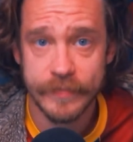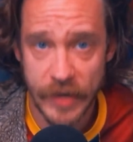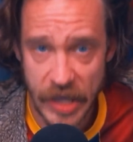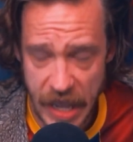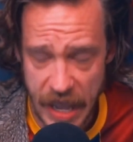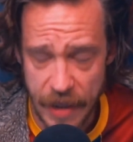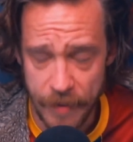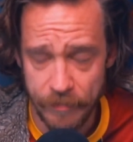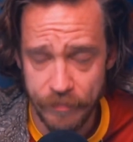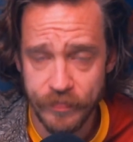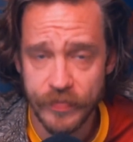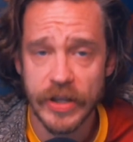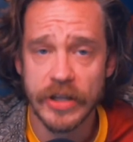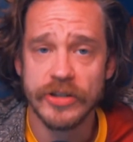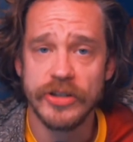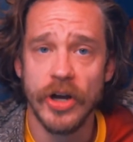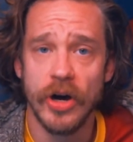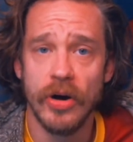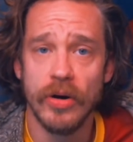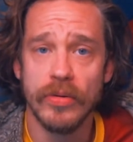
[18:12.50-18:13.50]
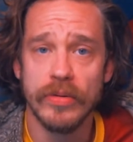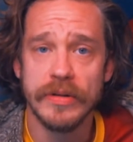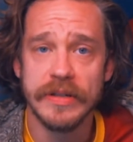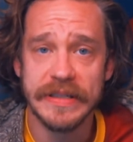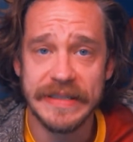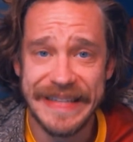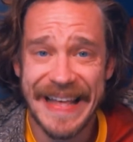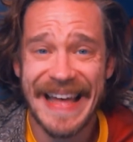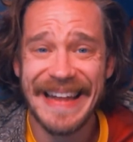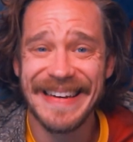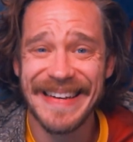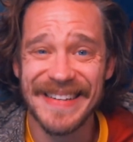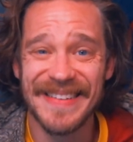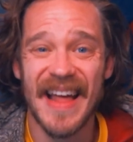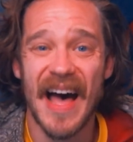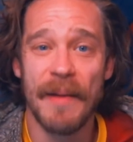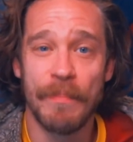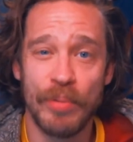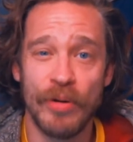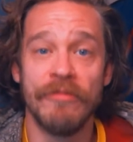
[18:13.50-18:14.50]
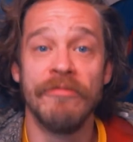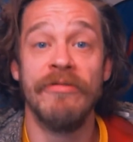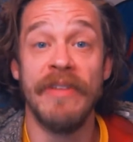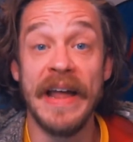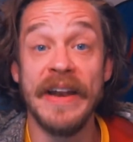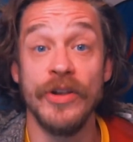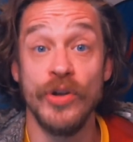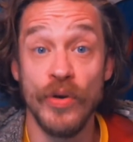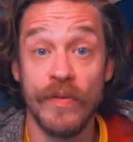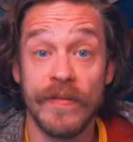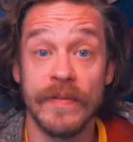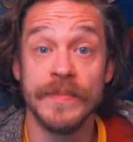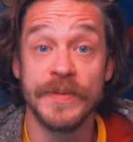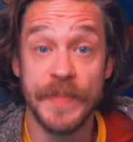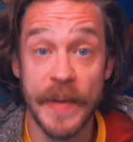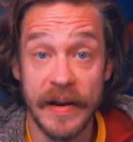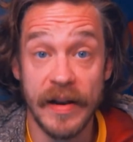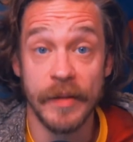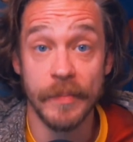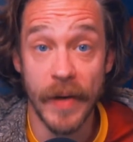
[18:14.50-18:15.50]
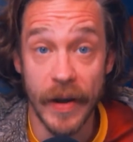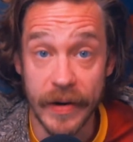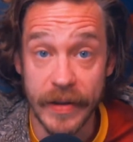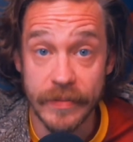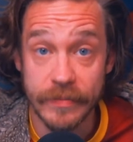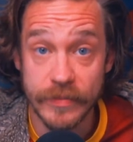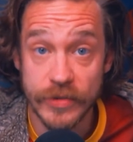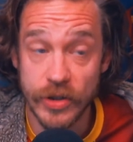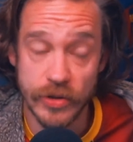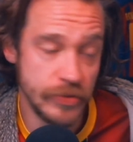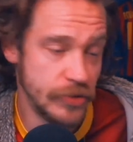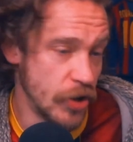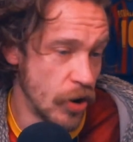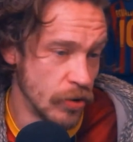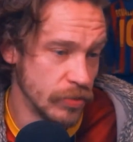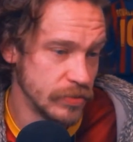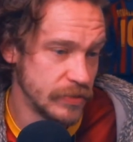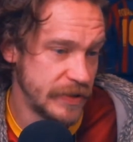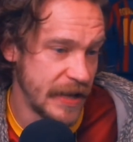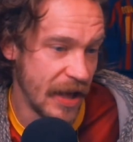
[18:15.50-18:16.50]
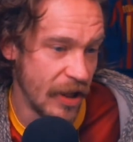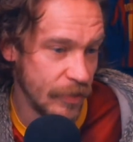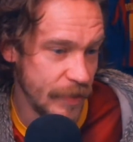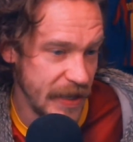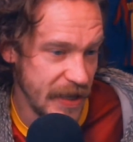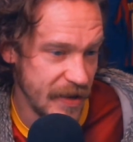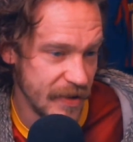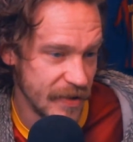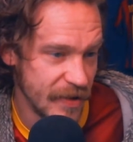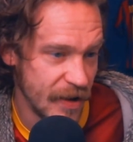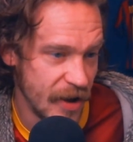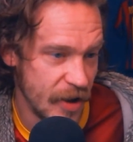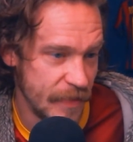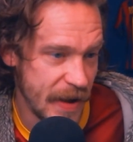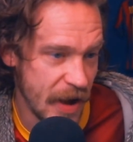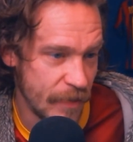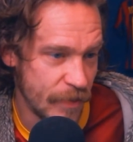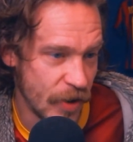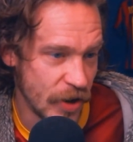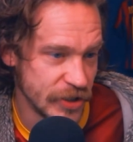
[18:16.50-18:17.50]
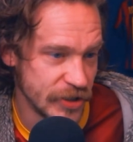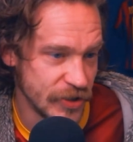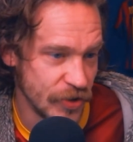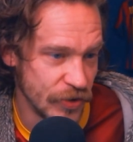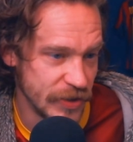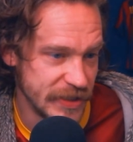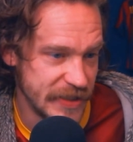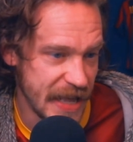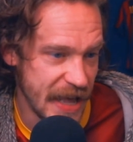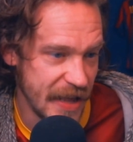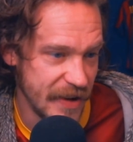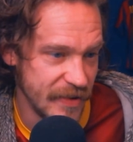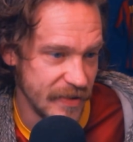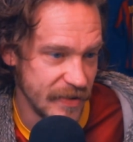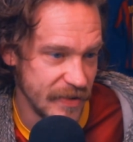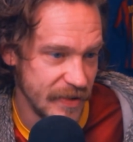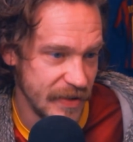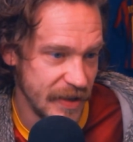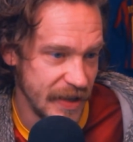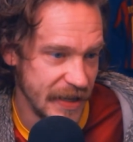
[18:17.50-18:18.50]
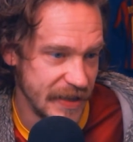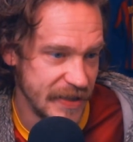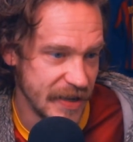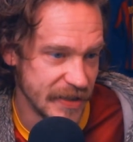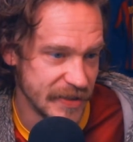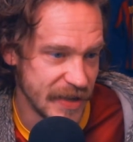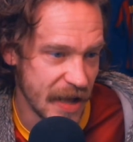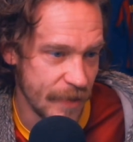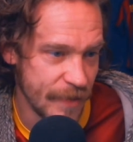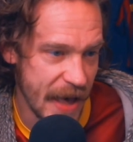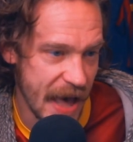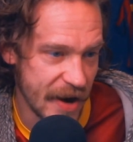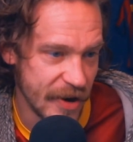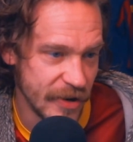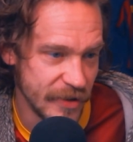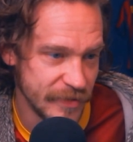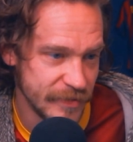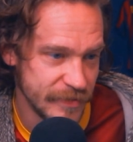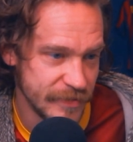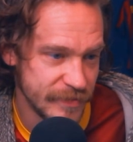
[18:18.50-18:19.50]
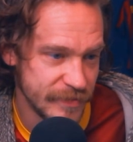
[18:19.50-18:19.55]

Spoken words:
Okay. So debt does not prevent you from spending money. So don't tell me about Barcelona's debt. It does not matter.